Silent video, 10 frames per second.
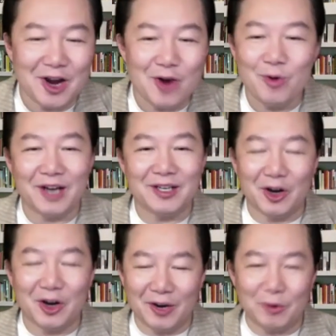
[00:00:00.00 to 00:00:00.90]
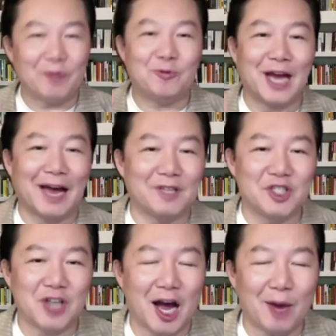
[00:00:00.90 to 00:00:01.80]
If we have a
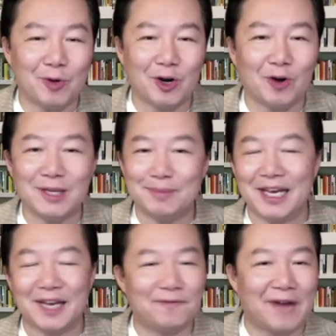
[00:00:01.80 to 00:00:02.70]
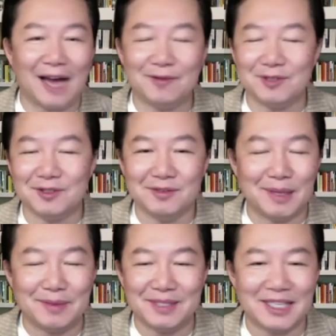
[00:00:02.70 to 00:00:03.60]
job, we're only making 5 to
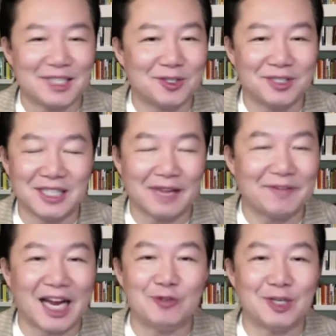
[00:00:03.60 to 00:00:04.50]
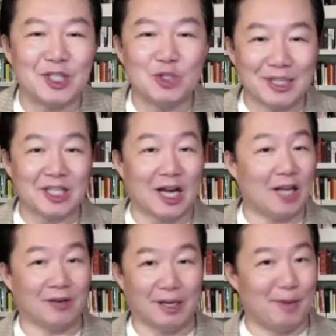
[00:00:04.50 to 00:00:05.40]
maybe 6 to 700 US
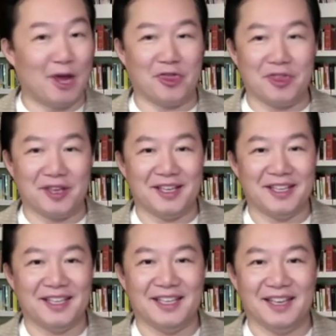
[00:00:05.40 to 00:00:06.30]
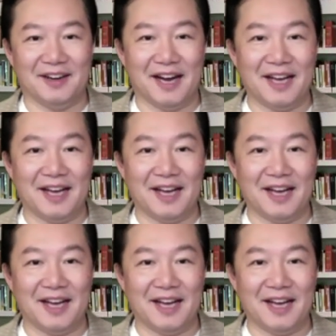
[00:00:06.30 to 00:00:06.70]
dollar a month. All right.